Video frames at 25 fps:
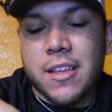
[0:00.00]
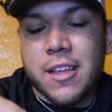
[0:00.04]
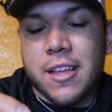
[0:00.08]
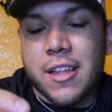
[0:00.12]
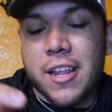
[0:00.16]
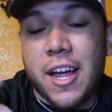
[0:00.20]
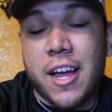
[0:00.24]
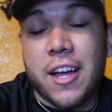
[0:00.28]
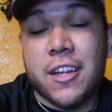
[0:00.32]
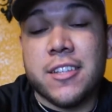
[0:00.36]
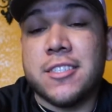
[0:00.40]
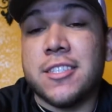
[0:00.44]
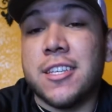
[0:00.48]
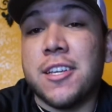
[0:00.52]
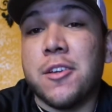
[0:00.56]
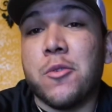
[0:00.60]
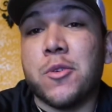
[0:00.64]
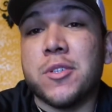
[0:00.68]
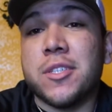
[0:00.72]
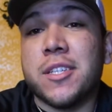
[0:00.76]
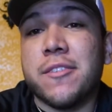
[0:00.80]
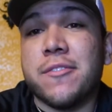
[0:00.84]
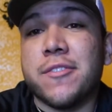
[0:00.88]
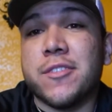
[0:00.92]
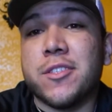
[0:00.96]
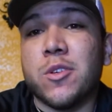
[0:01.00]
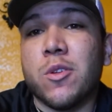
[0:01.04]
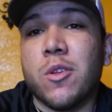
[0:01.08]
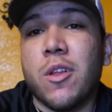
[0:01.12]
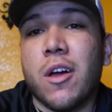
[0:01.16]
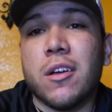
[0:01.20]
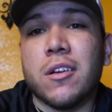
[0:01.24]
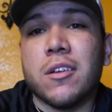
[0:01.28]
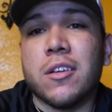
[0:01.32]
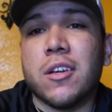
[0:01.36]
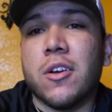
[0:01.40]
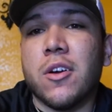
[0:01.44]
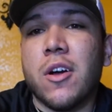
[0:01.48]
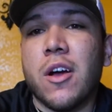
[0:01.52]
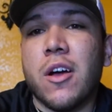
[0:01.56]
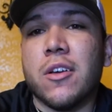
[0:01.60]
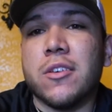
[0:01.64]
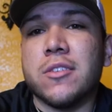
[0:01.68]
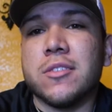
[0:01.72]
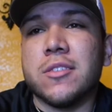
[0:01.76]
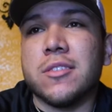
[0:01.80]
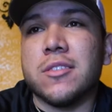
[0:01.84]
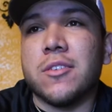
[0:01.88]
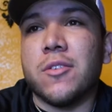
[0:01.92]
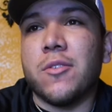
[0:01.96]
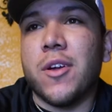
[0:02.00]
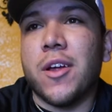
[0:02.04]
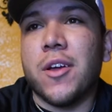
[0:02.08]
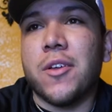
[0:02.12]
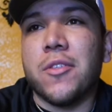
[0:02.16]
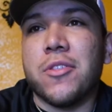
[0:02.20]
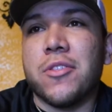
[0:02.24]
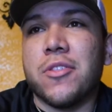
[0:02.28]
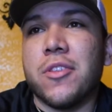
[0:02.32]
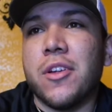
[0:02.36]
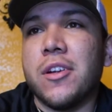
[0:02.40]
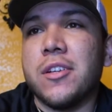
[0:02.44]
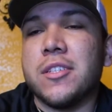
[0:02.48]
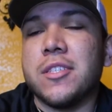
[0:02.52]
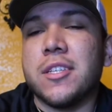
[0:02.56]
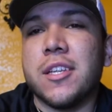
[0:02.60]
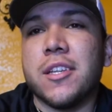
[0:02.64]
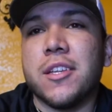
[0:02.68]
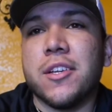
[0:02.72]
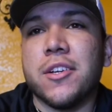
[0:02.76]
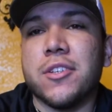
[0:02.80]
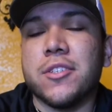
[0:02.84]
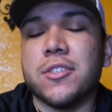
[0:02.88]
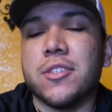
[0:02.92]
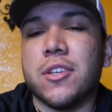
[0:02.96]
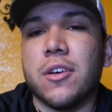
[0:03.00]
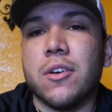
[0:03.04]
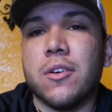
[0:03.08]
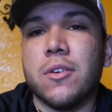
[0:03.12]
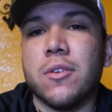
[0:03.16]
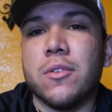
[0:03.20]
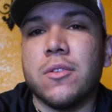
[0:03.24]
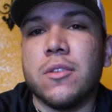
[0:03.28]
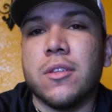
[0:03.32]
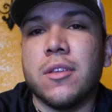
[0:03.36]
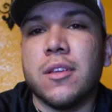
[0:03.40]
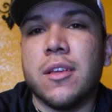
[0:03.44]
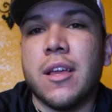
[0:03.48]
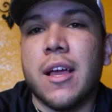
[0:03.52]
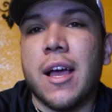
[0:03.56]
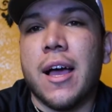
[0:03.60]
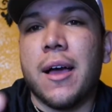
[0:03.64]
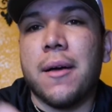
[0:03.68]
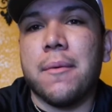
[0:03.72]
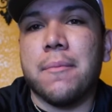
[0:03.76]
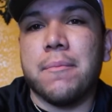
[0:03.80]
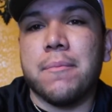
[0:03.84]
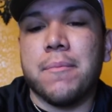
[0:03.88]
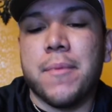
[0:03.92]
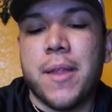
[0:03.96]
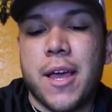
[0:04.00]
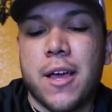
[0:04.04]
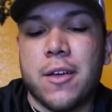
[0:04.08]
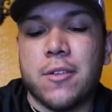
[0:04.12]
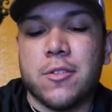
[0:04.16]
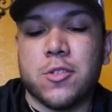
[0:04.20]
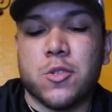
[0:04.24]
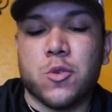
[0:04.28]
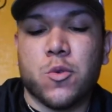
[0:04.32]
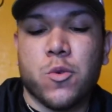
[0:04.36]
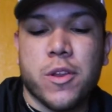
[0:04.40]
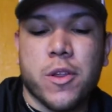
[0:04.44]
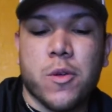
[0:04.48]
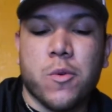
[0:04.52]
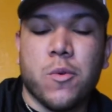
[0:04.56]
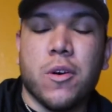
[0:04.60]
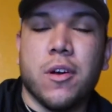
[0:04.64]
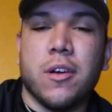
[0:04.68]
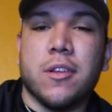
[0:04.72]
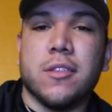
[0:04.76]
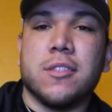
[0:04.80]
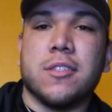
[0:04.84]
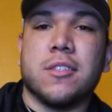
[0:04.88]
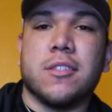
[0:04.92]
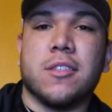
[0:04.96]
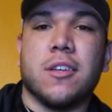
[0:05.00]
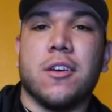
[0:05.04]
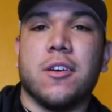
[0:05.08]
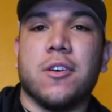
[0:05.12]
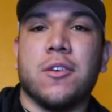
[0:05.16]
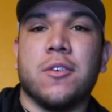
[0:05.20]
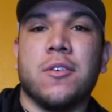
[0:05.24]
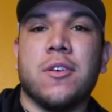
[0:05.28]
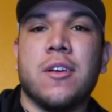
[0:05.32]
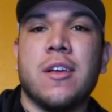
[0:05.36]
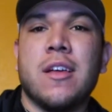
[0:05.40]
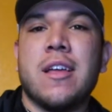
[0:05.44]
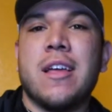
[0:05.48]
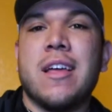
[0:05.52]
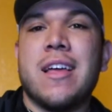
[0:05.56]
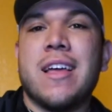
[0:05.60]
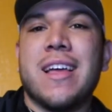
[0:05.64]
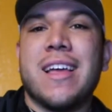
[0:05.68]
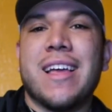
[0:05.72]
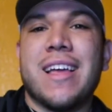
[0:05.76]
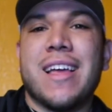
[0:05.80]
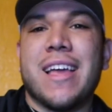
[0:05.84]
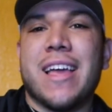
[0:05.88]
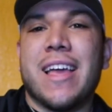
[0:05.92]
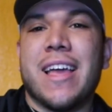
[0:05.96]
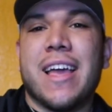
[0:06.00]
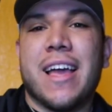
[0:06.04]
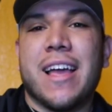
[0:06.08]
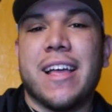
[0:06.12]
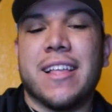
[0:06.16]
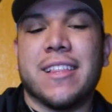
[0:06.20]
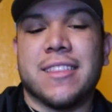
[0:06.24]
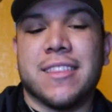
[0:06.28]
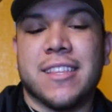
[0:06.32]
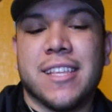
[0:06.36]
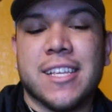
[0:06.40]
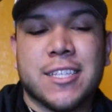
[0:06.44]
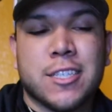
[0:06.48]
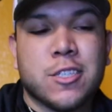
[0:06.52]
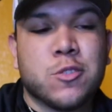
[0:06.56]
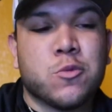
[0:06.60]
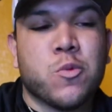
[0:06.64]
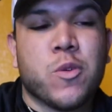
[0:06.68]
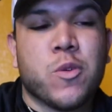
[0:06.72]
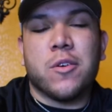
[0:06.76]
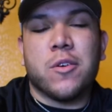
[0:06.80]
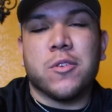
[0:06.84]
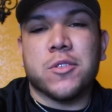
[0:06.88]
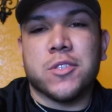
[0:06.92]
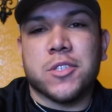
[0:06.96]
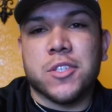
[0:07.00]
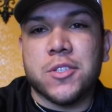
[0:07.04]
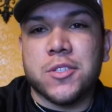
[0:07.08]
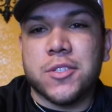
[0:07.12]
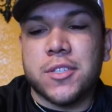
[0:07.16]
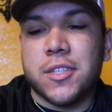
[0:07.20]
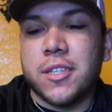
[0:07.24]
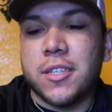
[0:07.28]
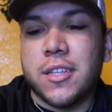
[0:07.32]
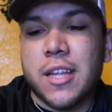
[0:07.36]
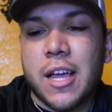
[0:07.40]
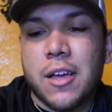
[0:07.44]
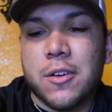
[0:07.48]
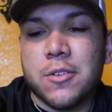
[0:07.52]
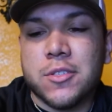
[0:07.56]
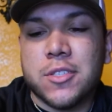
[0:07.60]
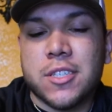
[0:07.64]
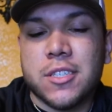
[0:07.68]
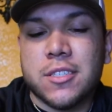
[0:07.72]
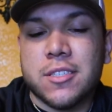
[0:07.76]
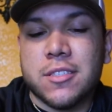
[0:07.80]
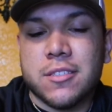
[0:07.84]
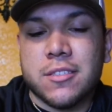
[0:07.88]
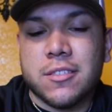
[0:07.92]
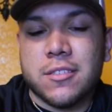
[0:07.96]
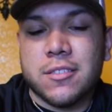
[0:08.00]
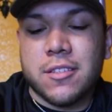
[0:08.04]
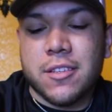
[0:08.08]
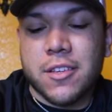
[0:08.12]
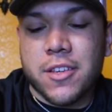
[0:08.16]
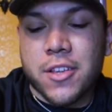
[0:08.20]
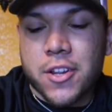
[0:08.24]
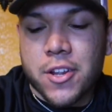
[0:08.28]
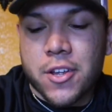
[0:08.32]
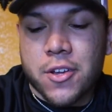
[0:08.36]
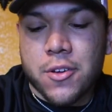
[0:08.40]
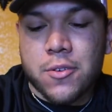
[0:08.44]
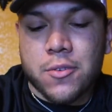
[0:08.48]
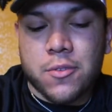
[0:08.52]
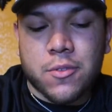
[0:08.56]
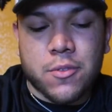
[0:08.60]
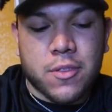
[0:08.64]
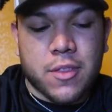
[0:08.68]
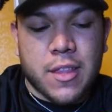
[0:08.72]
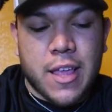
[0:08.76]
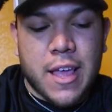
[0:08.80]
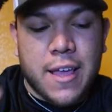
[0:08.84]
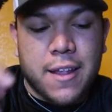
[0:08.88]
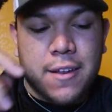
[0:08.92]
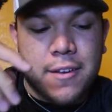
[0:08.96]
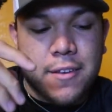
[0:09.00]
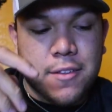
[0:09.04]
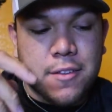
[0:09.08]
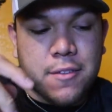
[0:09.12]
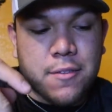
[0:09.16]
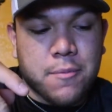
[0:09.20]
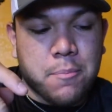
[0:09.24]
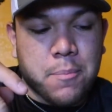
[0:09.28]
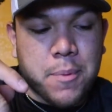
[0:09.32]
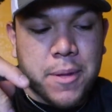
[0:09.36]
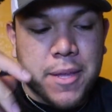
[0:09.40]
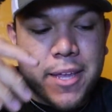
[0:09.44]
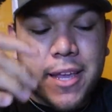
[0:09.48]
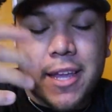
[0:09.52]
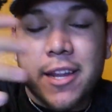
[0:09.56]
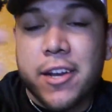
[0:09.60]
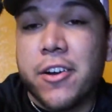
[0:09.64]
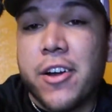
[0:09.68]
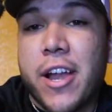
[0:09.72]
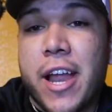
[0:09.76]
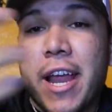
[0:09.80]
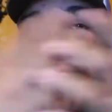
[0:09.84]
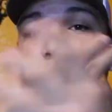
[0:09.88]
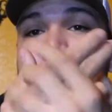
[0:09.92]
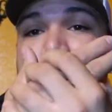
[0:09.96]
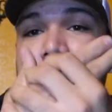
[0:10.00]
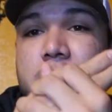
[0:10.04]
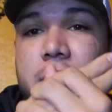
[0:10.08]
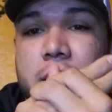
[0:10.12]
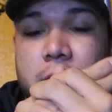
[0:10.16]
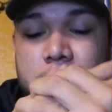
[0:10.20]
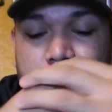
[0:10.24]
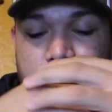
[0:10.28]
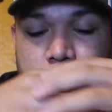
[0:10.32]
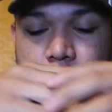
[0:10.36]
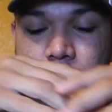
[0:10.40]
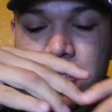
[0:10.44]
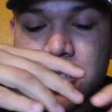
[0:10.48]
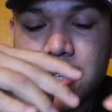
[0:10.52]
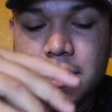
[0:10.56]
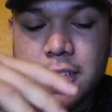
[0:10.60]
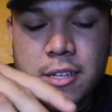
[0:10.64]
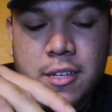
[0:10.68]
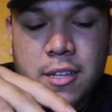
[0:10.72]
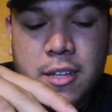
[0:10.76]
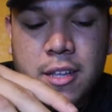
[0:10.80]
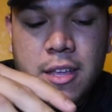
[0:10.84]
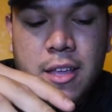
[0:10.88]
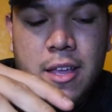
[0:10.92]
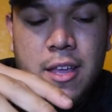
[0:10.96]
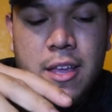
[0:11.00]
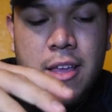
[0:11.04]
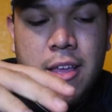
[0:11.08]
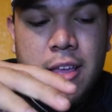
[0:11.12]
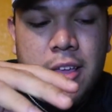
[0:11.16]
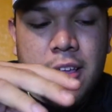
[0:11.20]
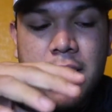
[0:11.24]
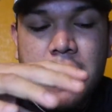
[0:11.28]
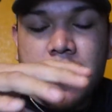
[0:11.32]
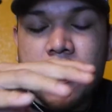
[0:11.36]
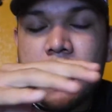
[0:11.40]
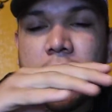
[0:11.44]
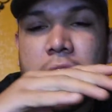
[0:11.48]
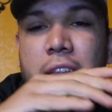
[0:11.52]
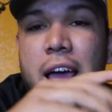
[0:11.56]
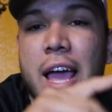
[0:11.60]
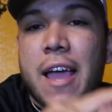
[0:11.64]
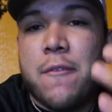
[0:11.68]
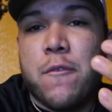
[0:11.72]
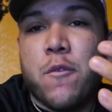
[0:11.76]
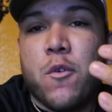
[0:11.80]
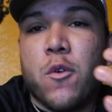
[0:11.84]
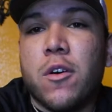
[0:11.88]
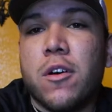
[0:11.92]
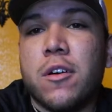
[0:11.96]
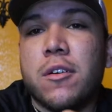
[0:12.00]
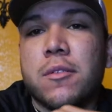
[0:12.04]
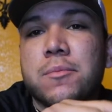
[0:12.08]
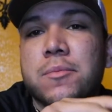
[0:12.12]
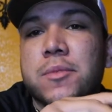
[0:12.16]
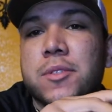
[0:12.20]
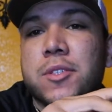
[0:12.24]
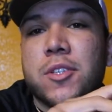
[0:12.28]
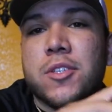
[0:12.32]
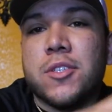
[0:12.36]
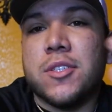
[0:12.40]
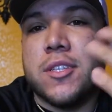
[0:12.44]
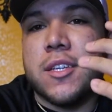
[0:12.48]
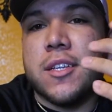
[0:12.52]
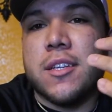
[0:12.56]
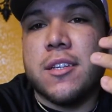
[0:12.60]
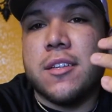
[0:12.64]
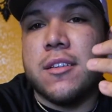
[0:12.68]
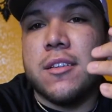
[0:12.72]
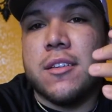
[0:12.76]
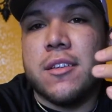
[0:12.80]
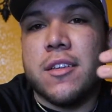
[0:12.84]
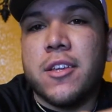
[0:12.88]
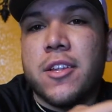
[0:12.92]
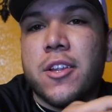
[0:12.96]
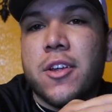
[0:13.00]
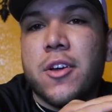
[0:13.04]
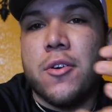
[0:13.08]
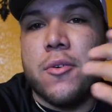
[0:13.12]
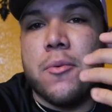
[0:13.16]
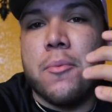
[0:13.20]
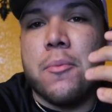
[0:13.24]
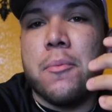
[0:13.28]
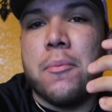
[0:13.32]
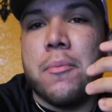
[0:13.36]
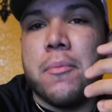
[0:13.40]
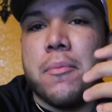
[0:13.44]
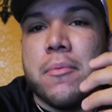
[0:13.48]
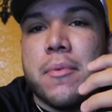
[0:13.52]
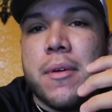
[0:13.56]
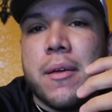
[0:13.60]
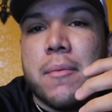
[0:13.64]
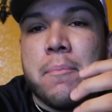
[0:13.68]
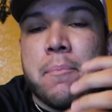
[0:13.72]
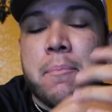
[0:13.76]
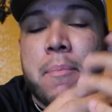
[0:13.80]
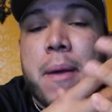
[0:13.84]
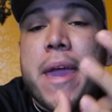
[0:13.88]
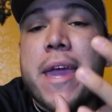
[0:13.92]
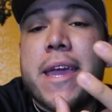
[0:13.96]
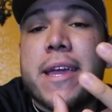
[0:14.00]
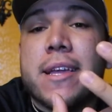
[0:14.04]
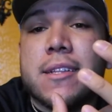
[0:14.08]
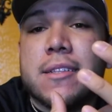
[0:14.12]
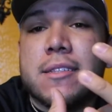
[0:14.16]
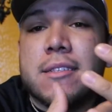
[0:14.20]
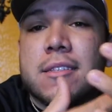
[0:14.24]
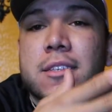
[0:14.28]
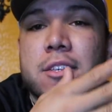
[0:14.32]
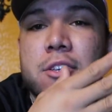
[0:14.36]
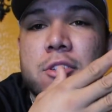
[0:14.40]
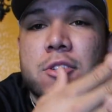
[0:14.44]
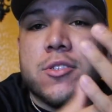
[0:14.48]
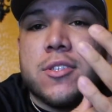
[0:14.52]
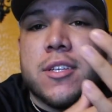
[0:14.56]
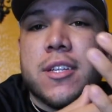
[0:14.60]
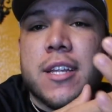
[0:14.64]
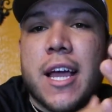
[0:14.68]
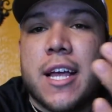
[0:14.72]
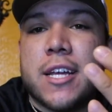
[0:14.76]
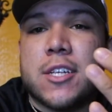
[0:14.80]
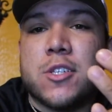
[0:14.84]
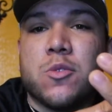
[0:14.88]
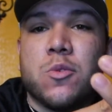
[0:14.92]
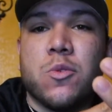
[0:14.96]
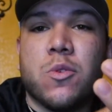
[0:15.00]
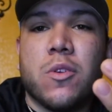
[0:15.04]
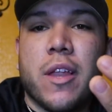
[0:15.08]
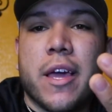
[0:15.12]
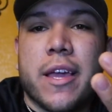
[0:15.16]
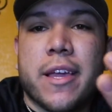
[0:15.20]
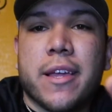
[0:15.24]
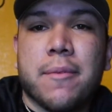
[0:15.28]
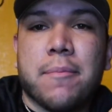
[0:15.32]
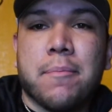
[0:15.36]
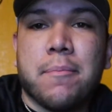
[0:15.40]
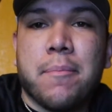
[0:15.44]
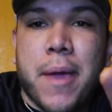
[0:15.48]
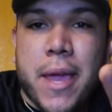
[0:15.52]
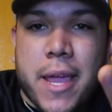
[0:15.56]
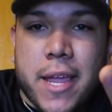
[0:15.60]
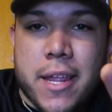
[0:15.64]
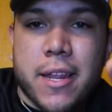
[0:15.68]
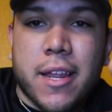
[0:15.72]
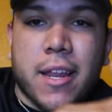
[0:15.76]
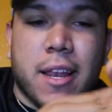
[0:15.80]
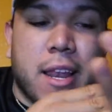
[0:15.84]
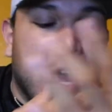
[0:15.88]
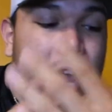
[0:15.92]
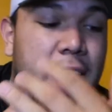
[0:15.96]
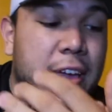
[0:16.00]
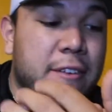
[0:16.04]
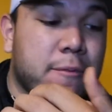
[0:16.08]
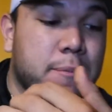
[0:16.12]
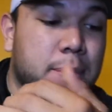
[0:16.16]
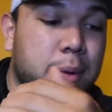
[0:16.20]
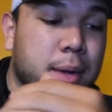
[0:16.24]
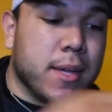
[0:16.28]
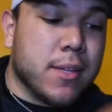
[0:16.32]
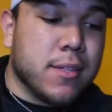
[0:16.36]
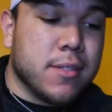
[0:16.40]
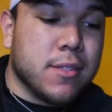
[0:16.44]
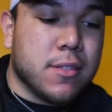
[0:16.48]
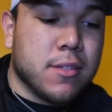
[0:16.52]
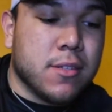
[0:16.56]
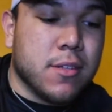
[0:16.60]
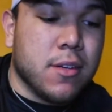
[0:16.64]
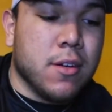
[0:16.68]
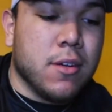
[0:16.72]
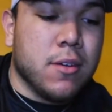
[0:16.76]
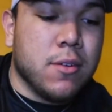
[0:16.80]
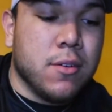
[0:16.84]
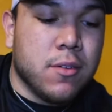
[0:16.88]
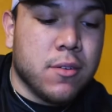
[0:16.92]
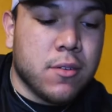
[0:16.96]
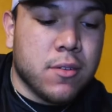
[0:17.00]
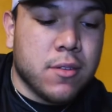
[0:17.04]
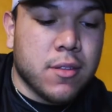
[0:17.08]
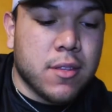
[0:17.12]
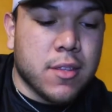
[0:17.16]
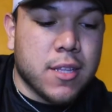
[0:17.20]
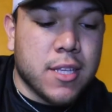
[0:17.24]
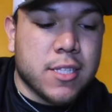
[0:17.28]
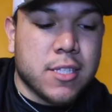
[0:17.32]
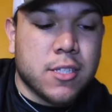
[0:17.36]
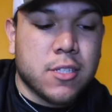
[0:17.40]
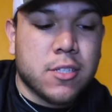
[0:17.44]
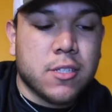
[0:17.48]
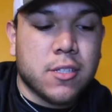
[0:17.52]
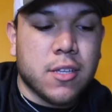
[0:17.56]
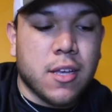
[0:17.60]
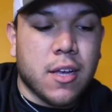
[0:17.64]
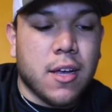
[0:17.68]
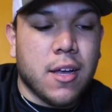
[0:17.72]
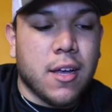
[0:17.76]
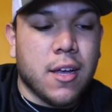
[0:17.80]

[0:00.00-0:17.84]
Honestly, it wasn't even too long ago. I was around 13 years old. I'm now 21, so this is was using. I was just, you know, that beginner angler using live worms, using, you know, bait, using actual, like, bait and live bait. So this is